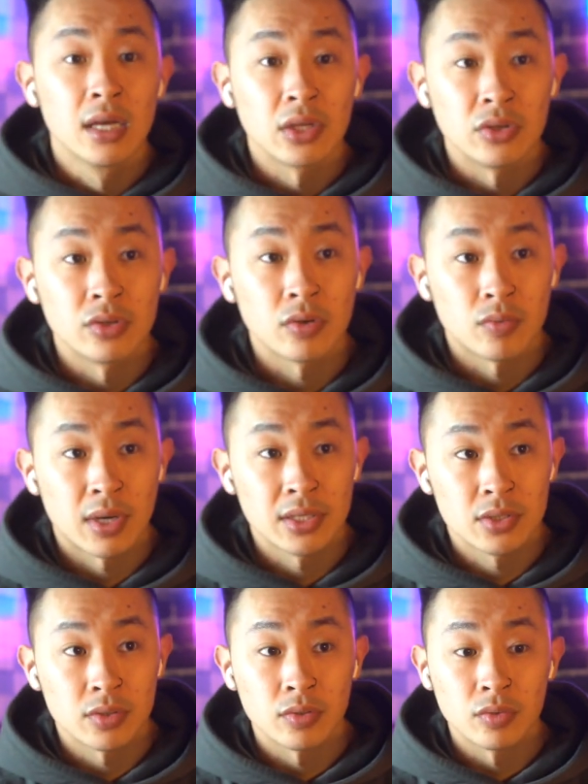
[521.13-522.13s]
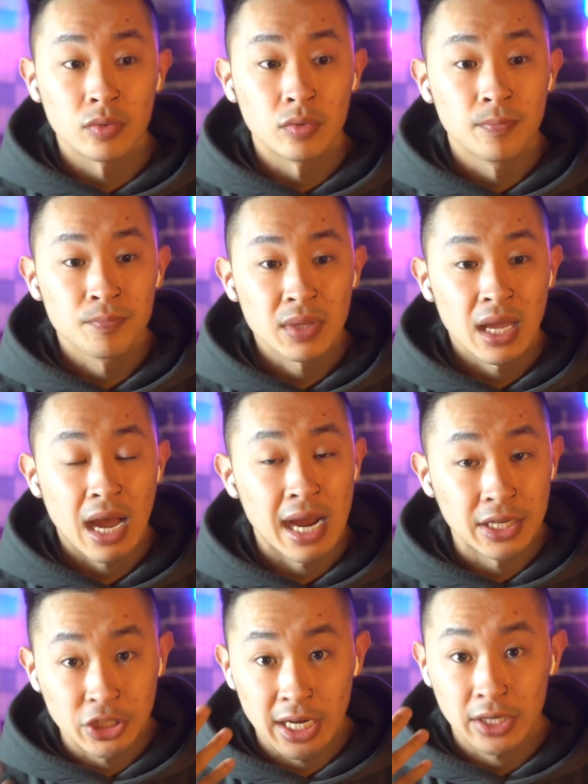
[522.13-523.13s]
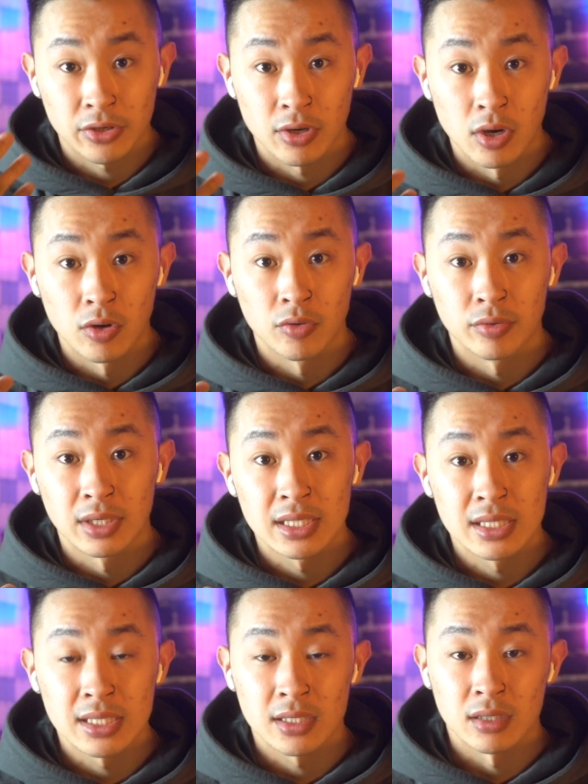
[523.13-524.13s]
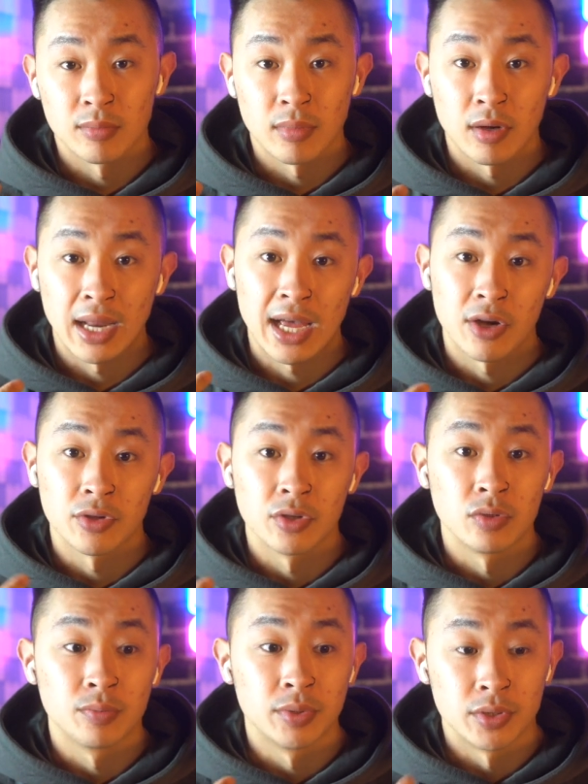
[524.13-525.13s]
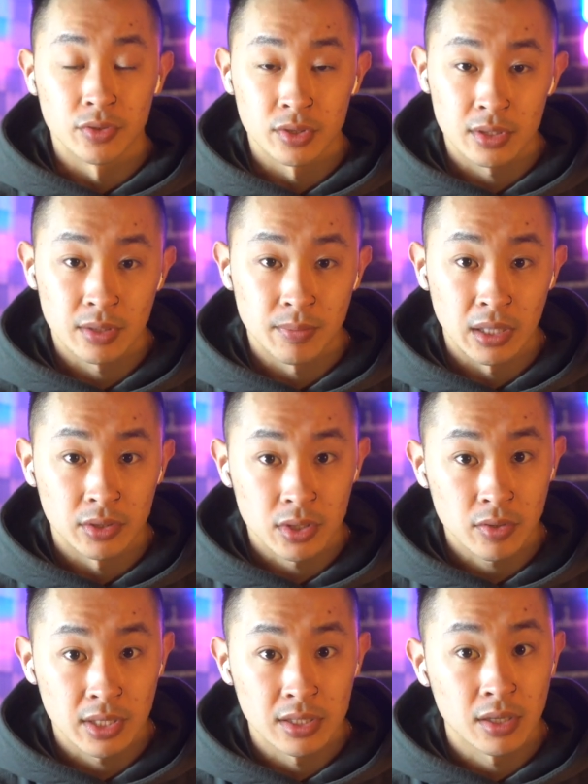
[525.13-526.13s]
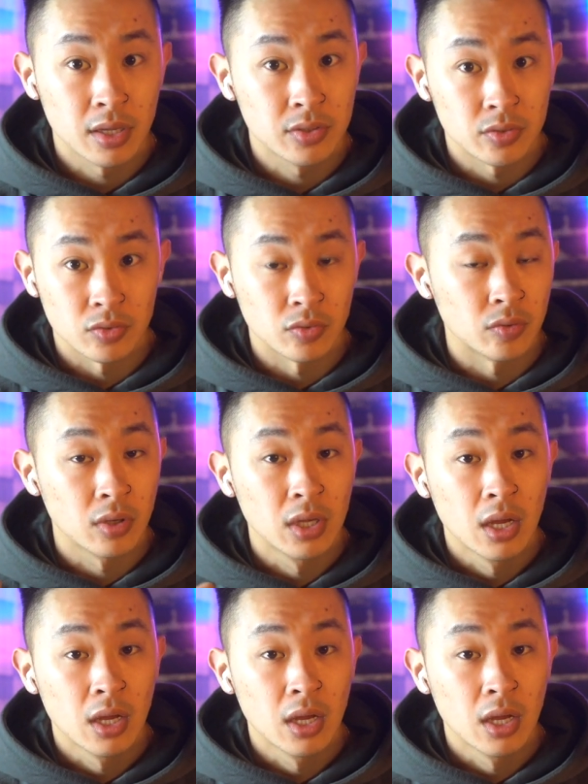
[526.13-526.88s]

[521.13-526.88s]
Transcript: You don't want to hijack your own system on how you produce melatonin to